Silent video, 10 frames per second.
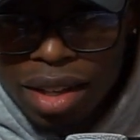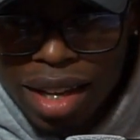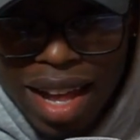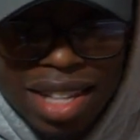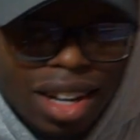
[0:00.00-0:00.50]

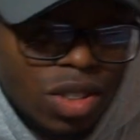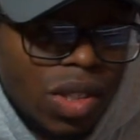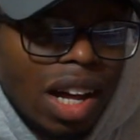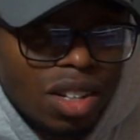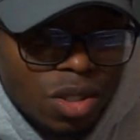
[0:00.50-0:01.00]
And that's
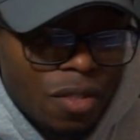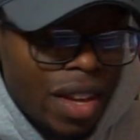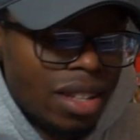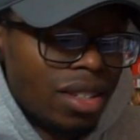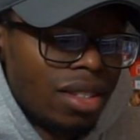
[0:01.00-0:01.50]
$100. So if
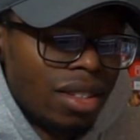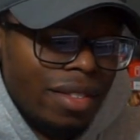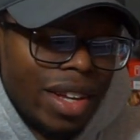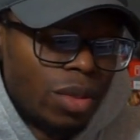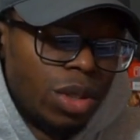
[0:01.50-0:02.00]

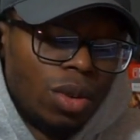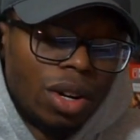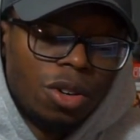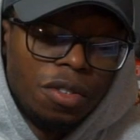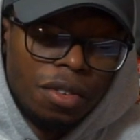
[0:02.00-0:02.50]
that's what you
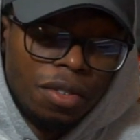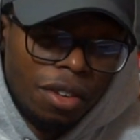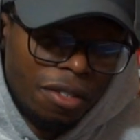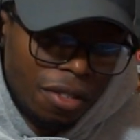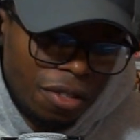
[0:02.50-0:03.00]
want to do,
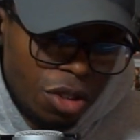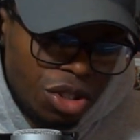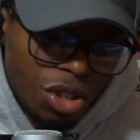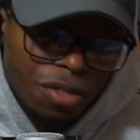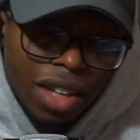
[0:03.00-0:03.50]
if you
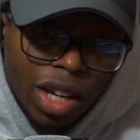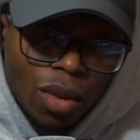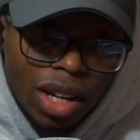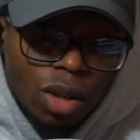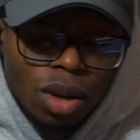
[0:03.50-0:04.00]
just don't feel like
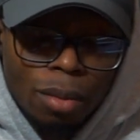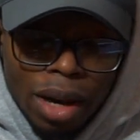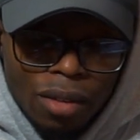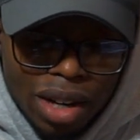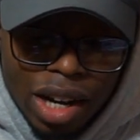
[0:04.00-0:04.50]
waiting, you want to
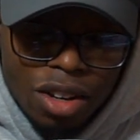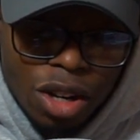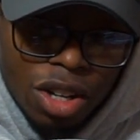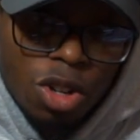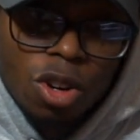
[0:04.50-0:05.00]
buy it right now, and
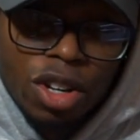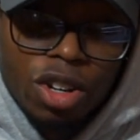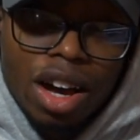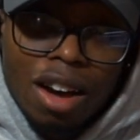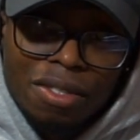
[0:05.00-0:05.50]
you know, and you're
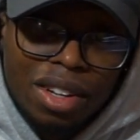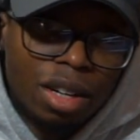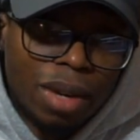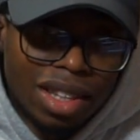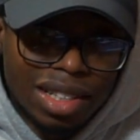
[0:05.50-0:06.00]
confident
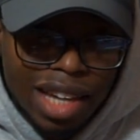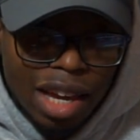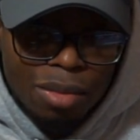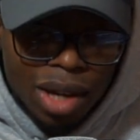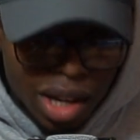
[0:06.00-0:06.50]
about this
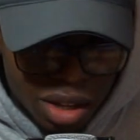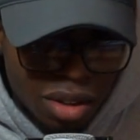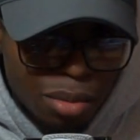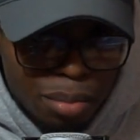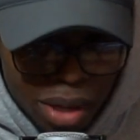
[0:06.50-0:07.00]
game,
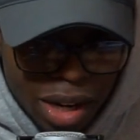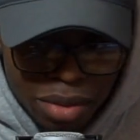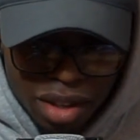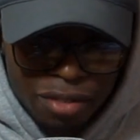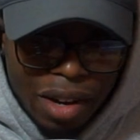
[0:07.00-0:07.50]
you can pick up
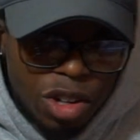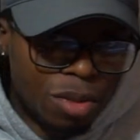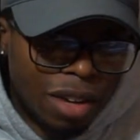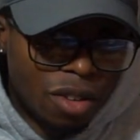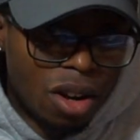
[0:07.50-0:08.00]
the founders
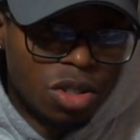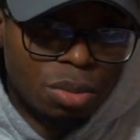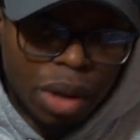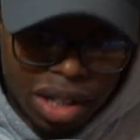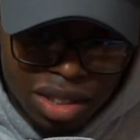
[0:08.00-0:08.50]
pack for
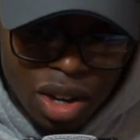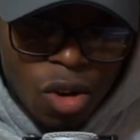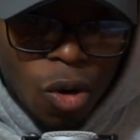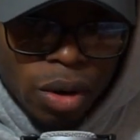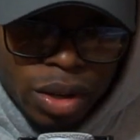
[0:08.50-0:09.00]
$100,
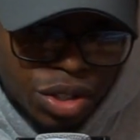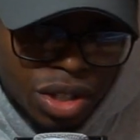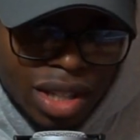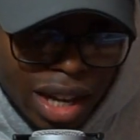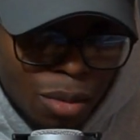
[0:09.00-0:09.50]
or you can
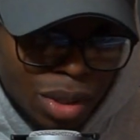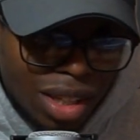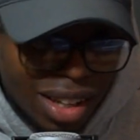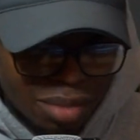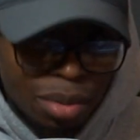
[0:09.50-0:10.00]
just sign up with the
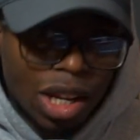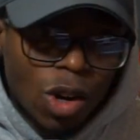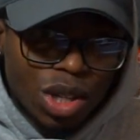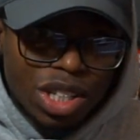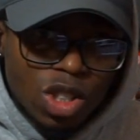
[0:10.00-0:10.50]
link
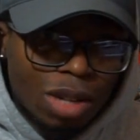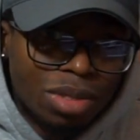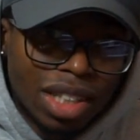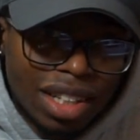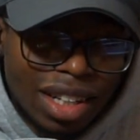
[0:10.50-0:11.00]
below in the
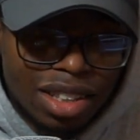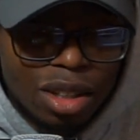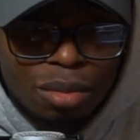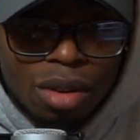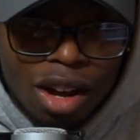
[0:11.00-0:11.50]
description and
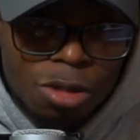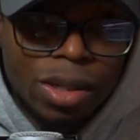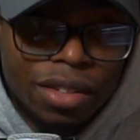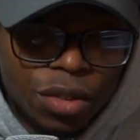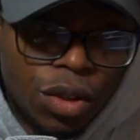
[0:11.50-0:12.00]
they'll probably
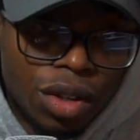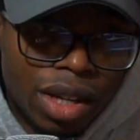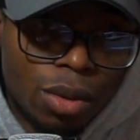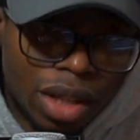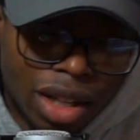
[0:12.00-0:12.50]
give you a
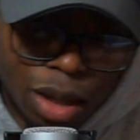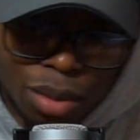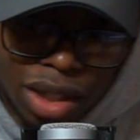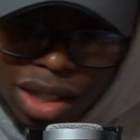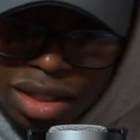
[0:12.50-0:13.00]
key within a
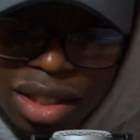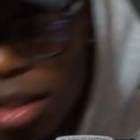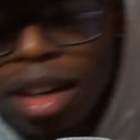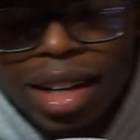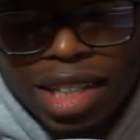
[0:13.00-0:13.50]
couple of days.
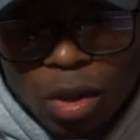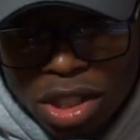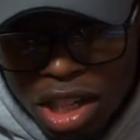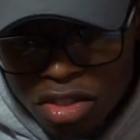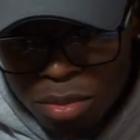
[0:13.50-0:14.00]
All right, next
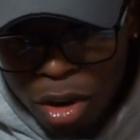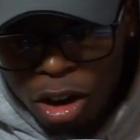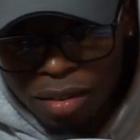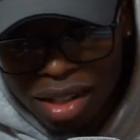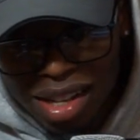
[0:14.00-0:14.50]
question comes from Irvin.